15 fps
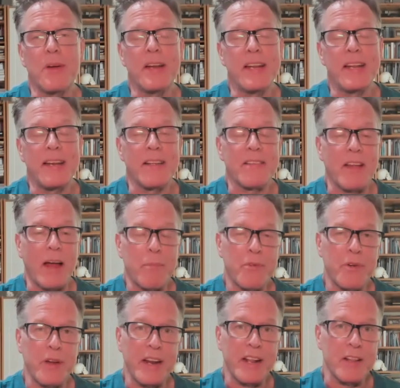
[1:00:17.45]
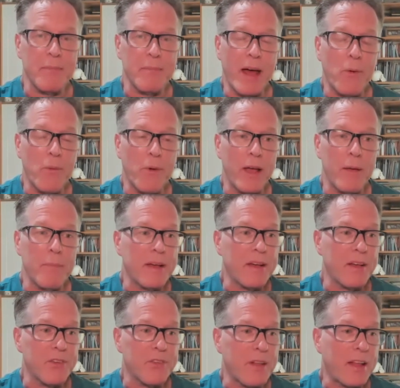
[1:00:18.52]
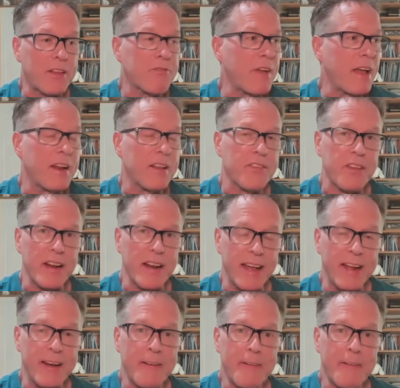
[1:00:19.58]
We need to stop treating them that way, because that's fantasy land.